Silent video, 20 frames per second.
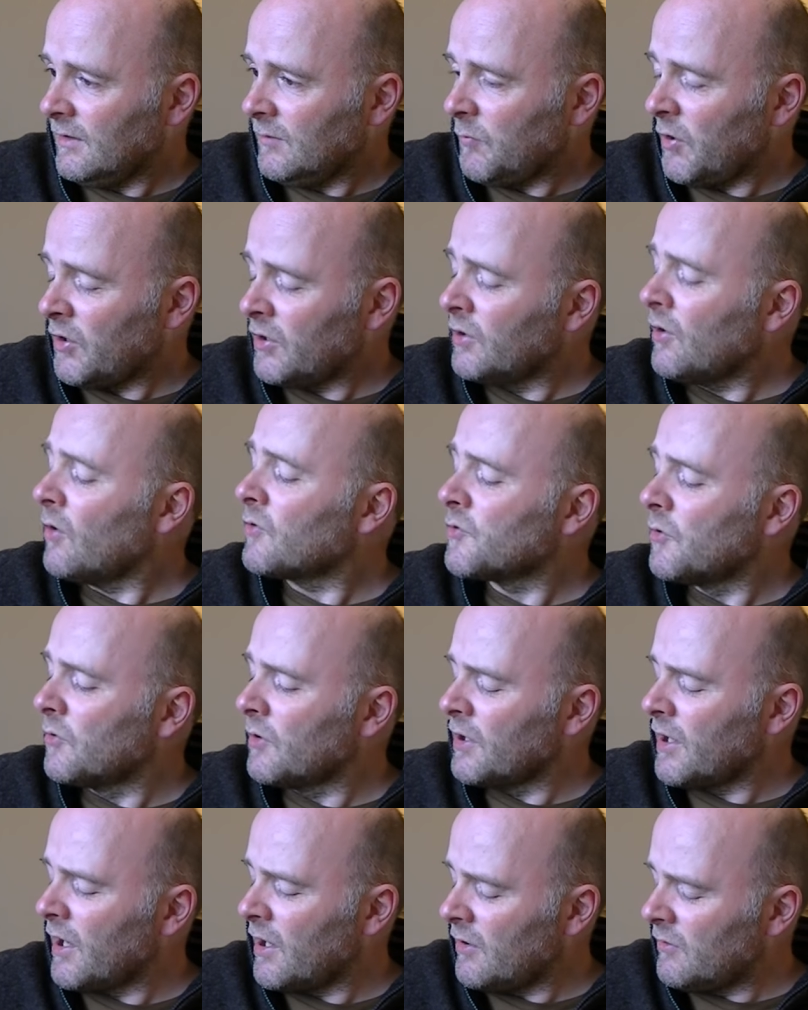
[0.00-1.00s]
But you're not all
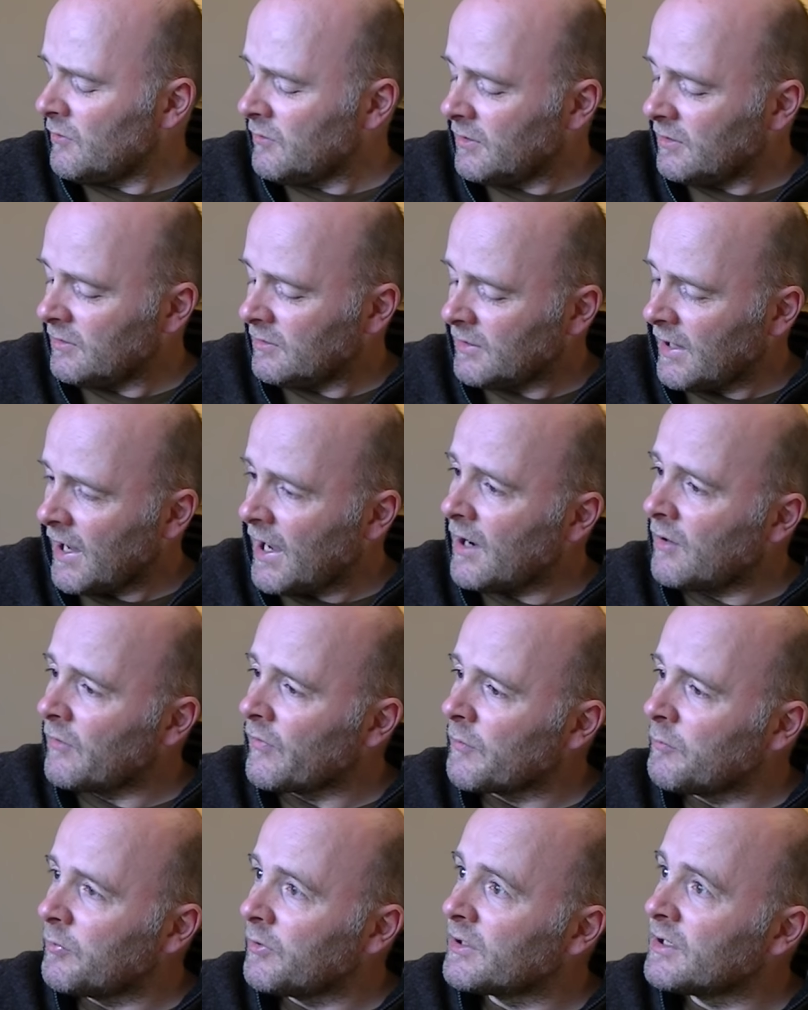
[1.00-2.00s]
alone now,
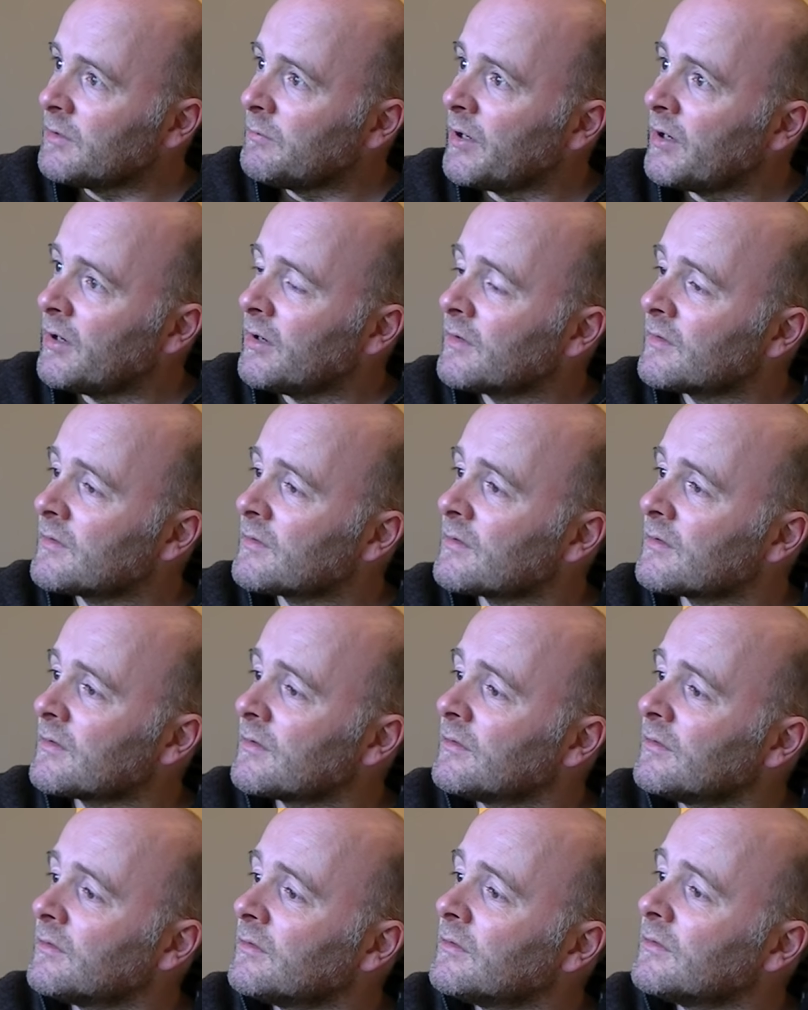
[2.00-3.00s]
and the pretty
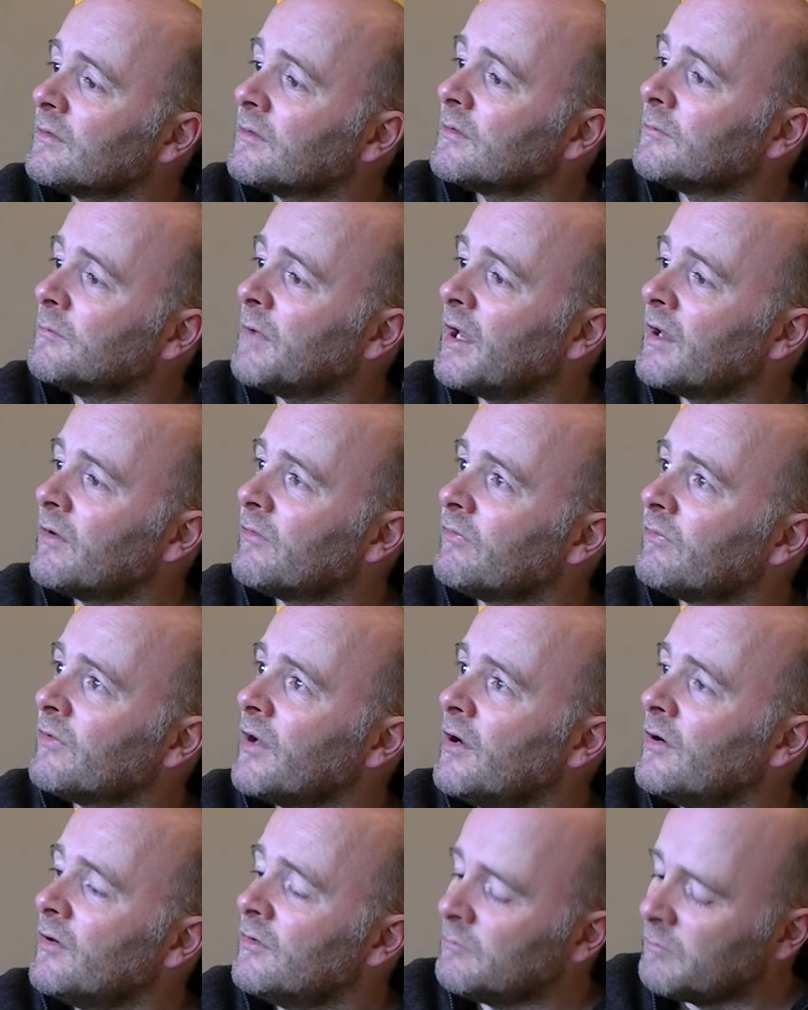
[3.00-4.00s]
birds may have
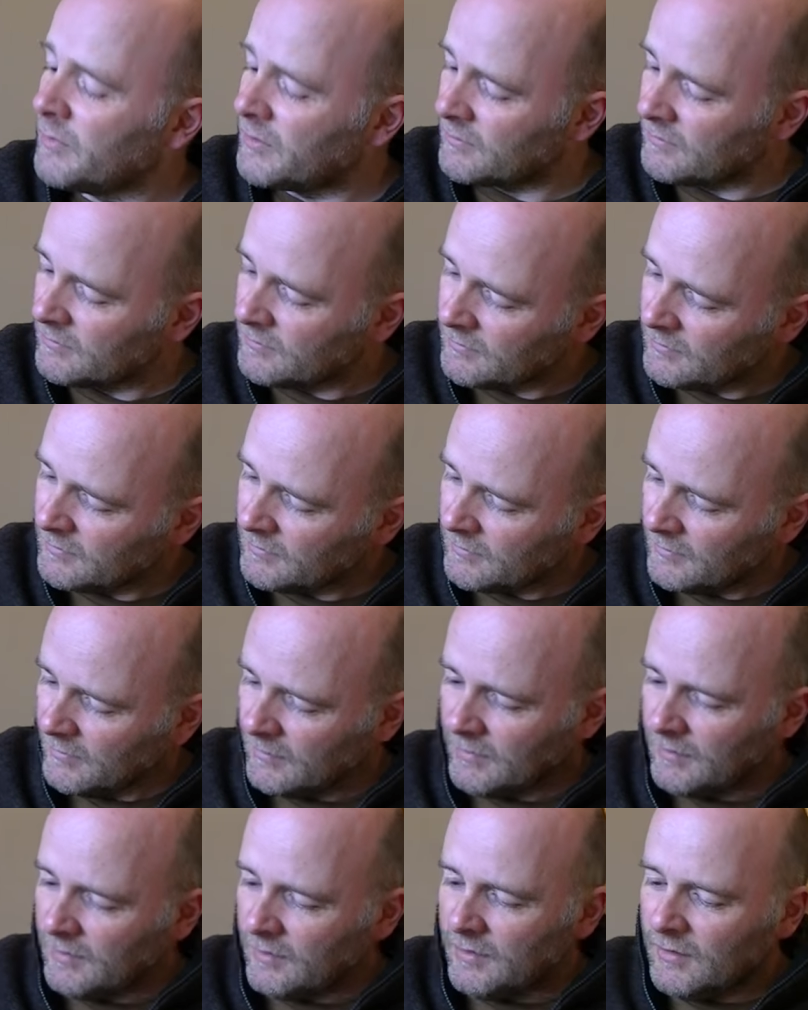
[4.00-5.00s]
flown, but
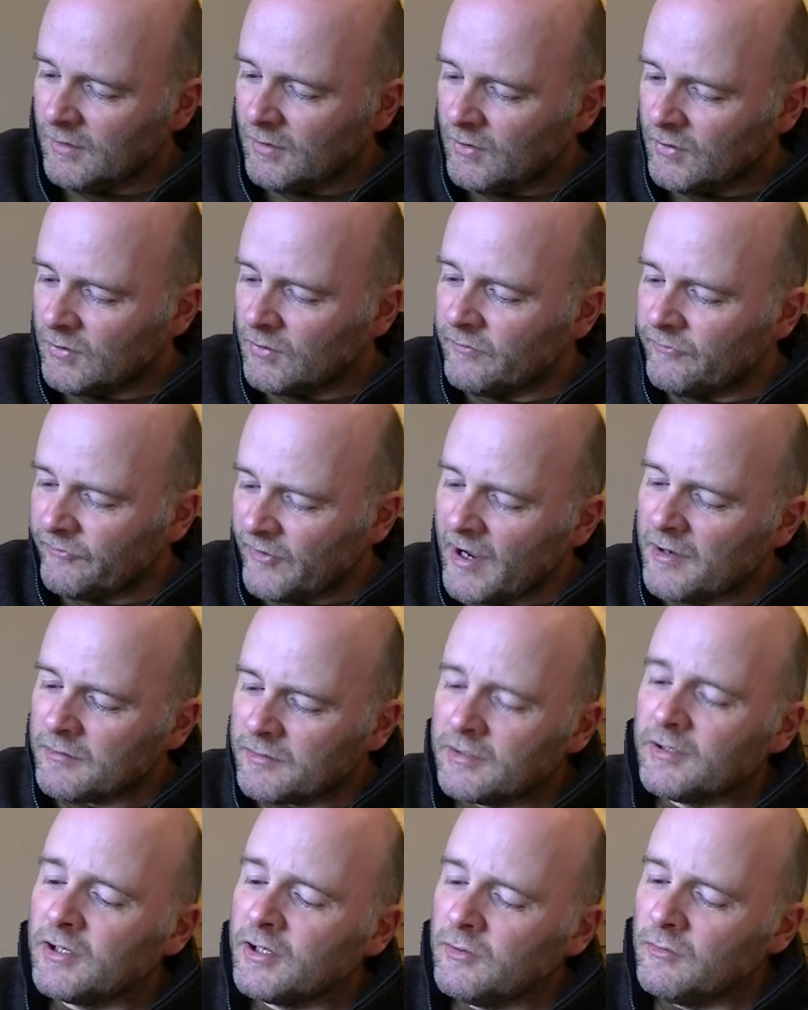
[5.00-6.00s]
you found
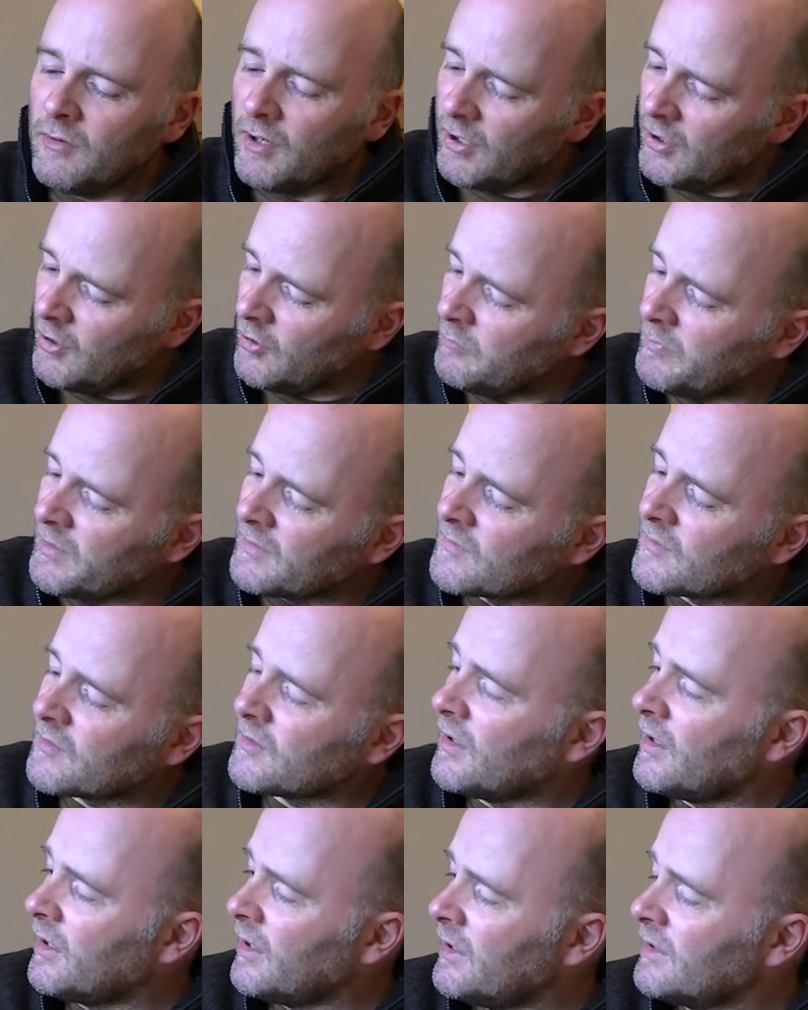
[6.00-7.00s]
a new home
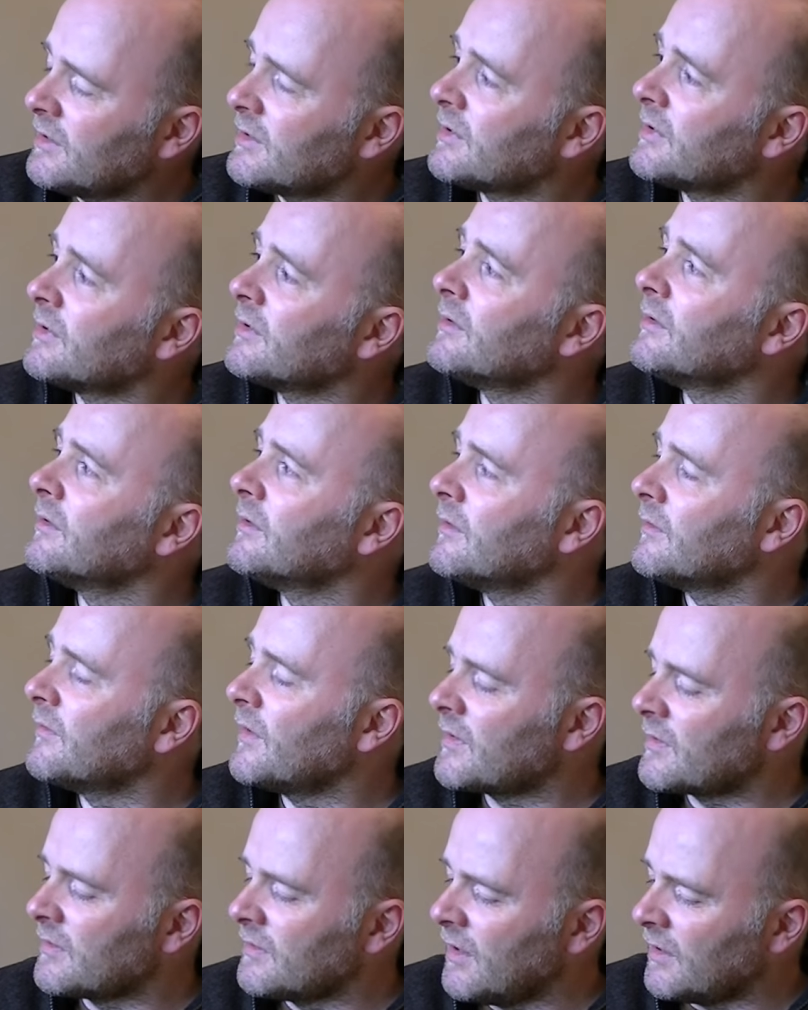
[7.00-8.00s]
inside
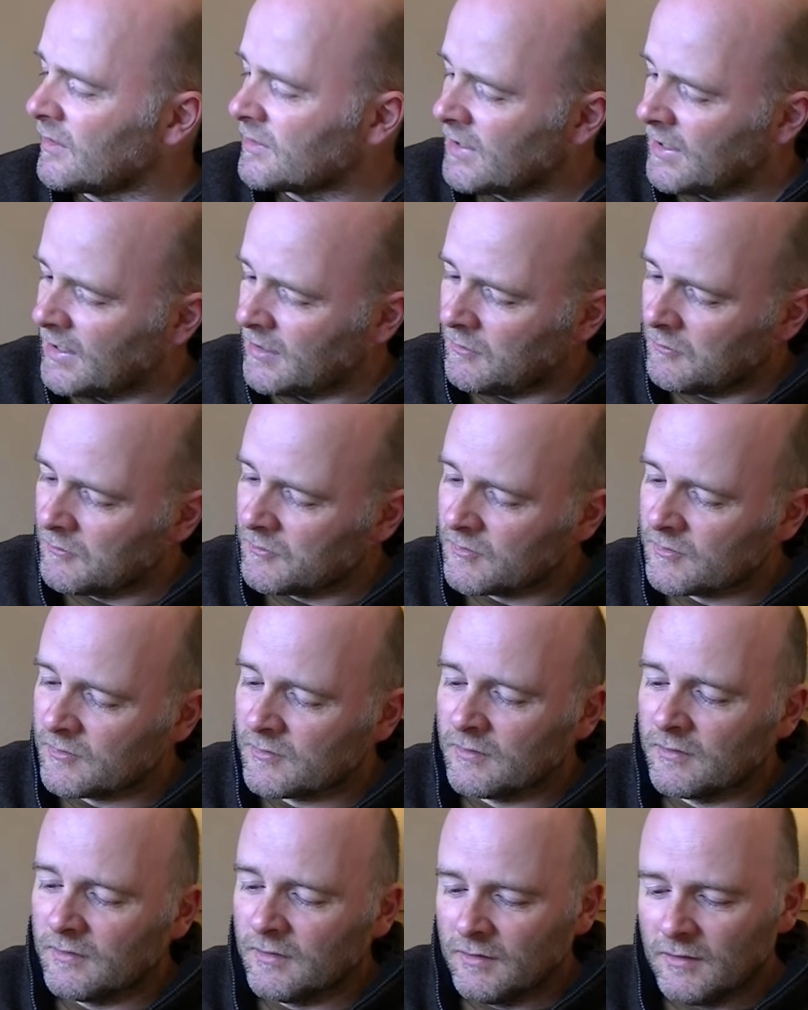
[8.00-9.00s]
this nut house,